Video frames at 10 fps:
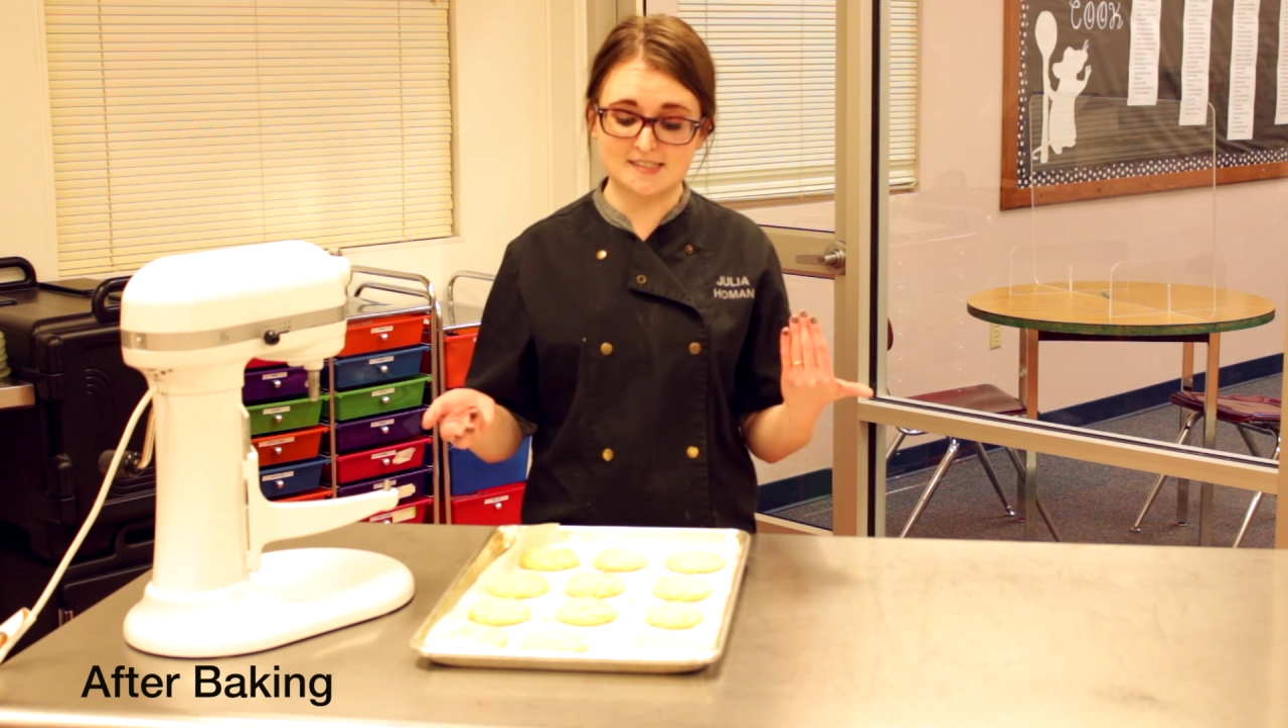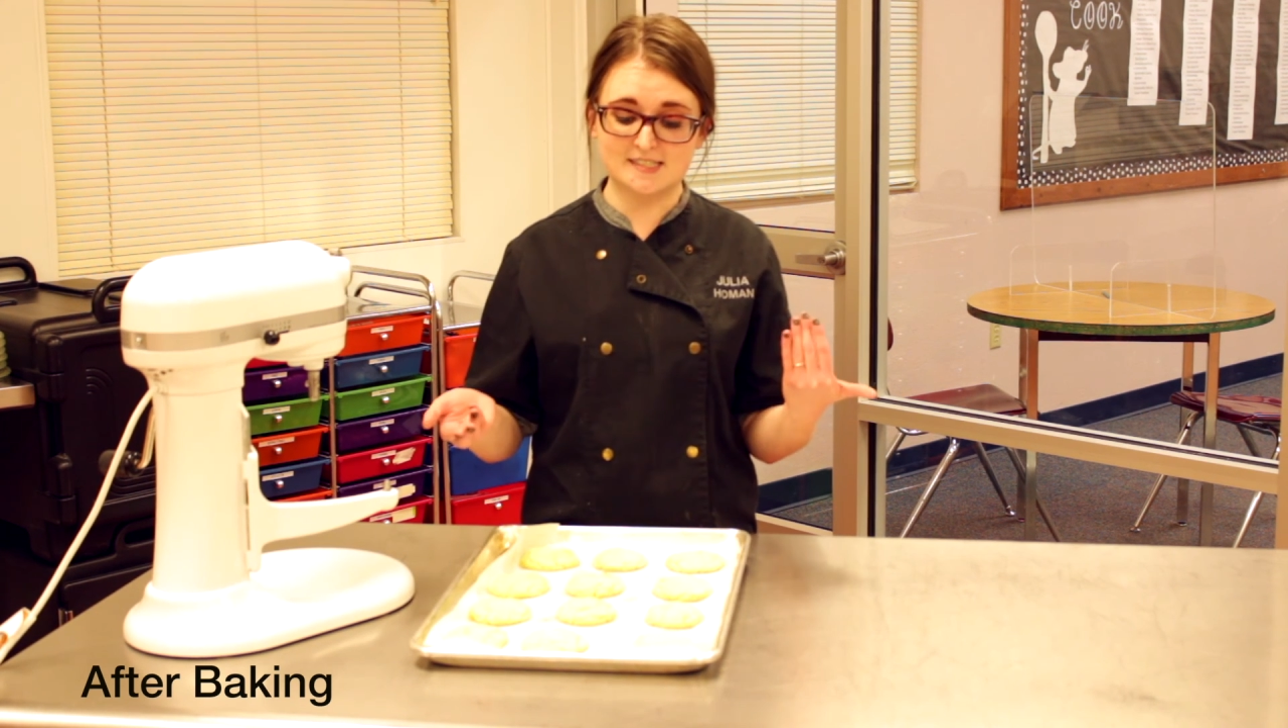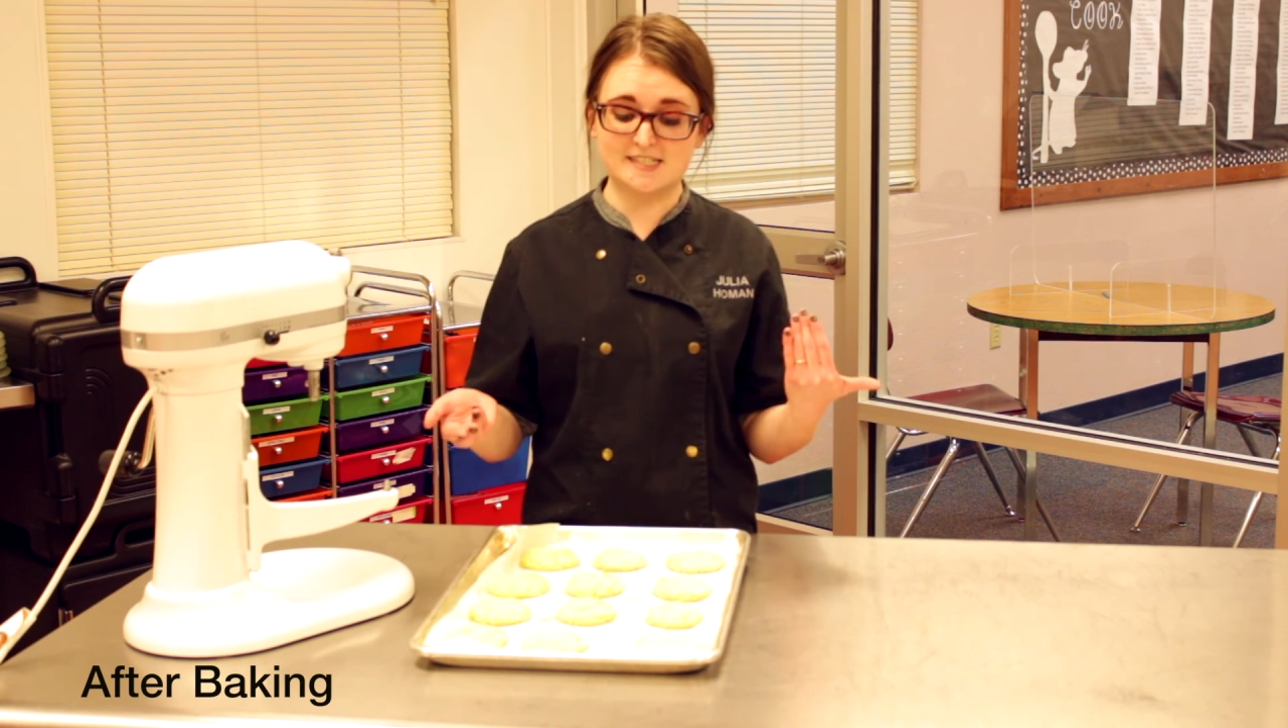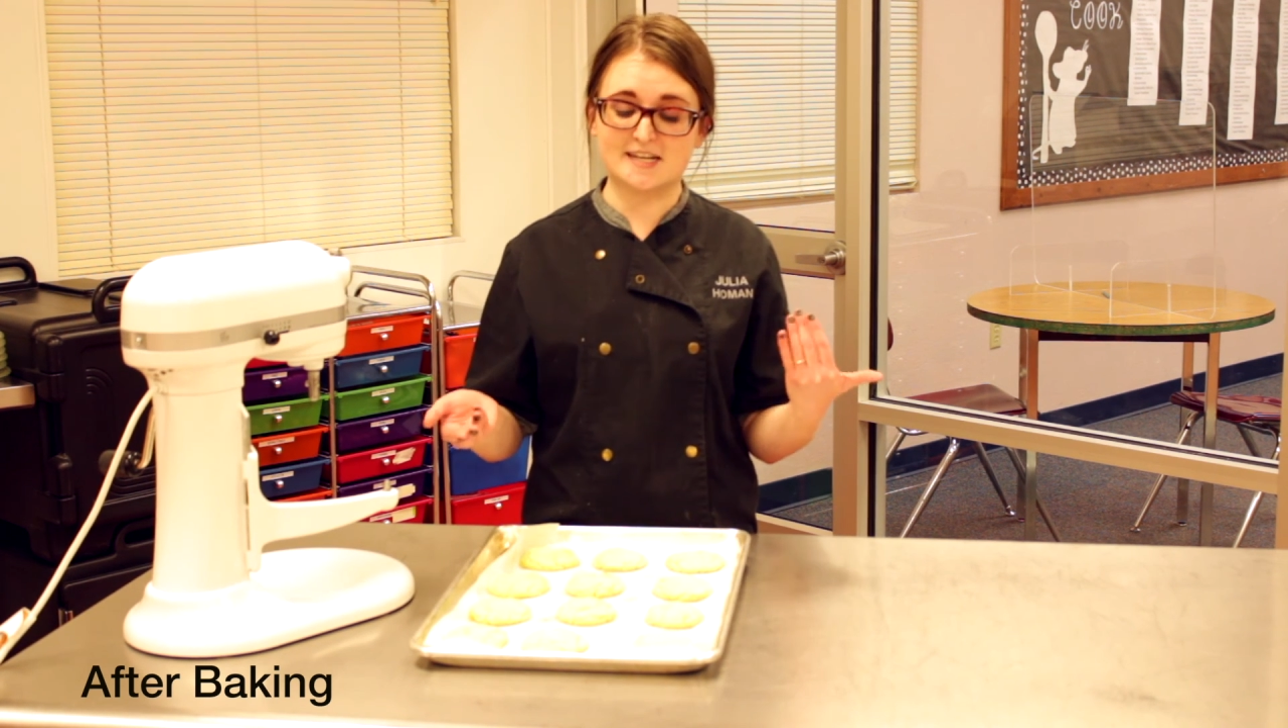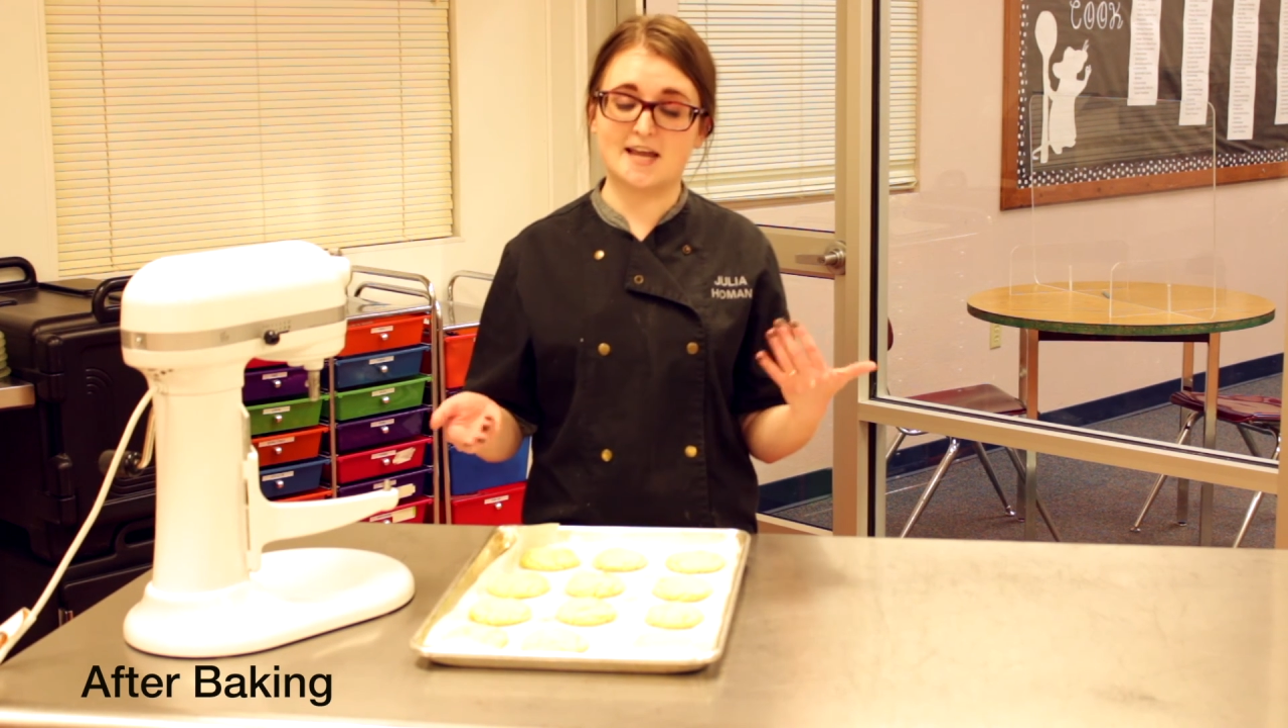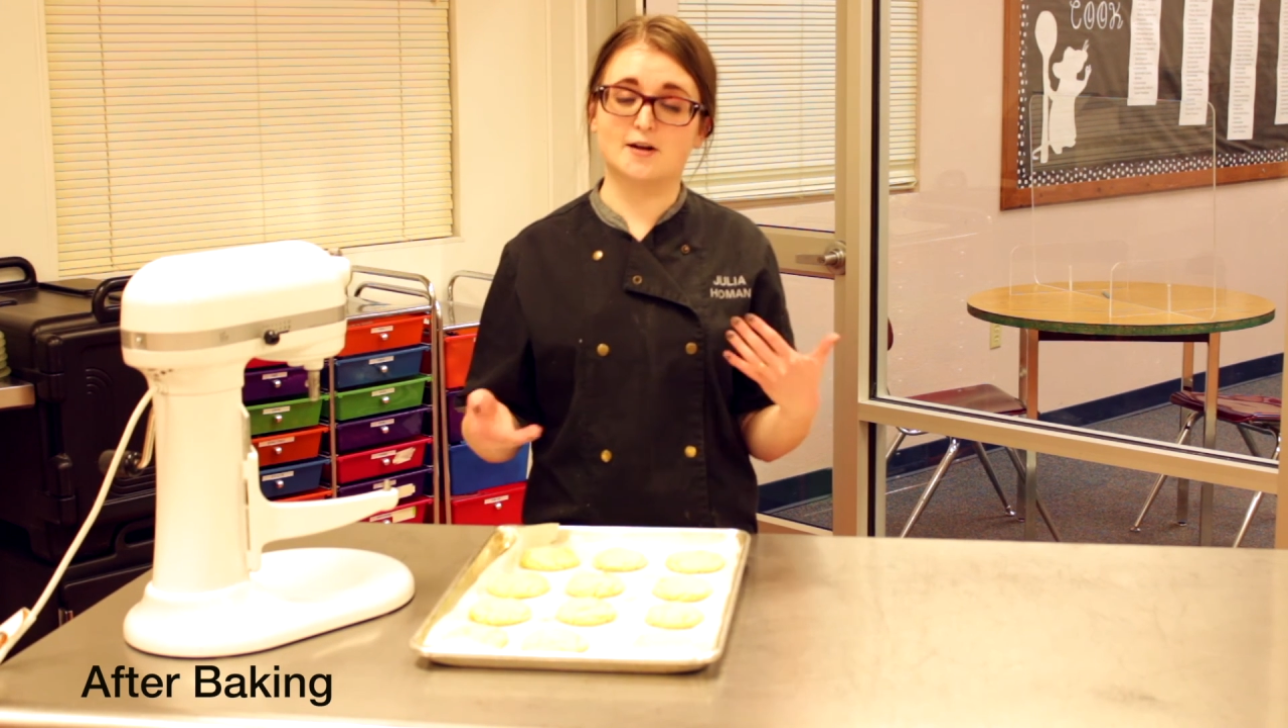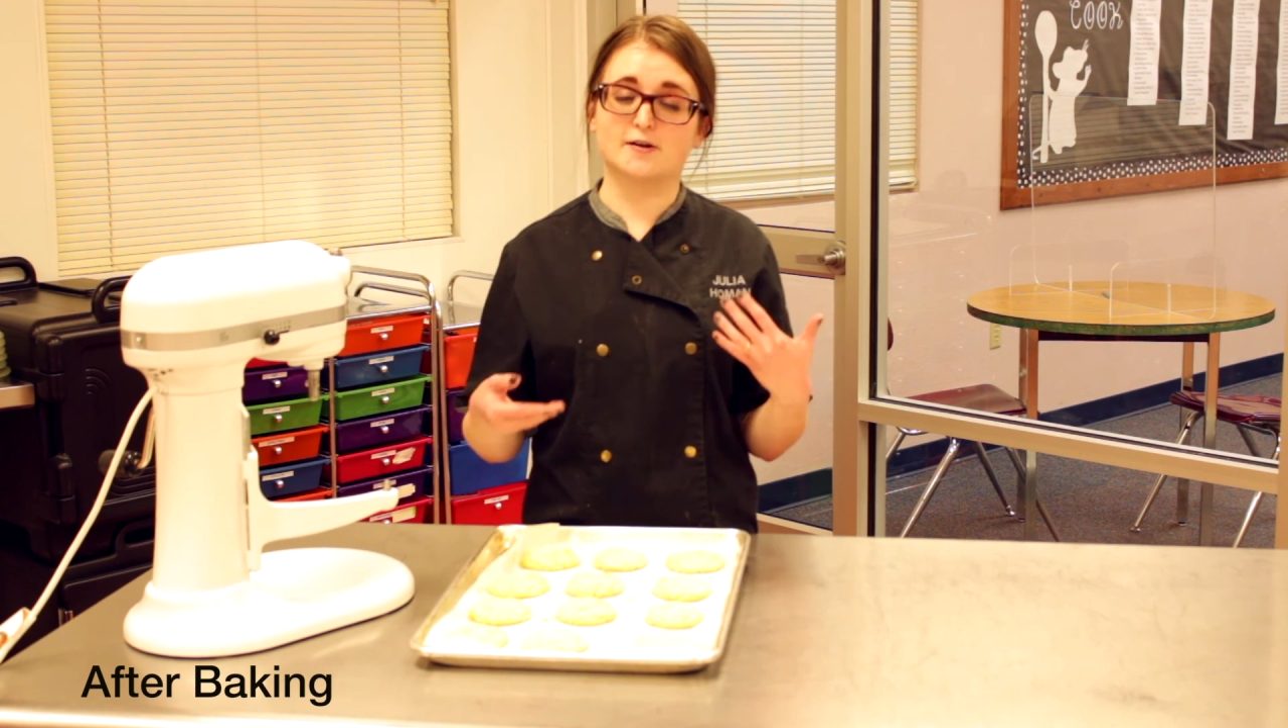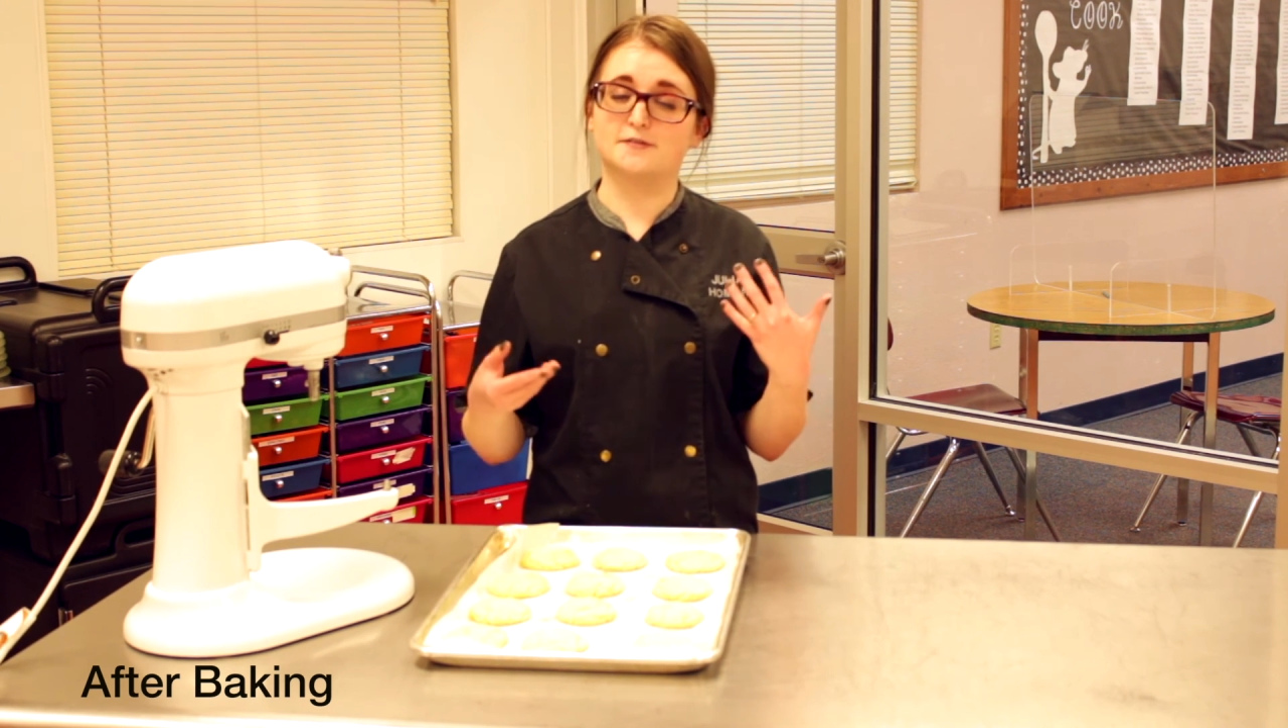an indicator,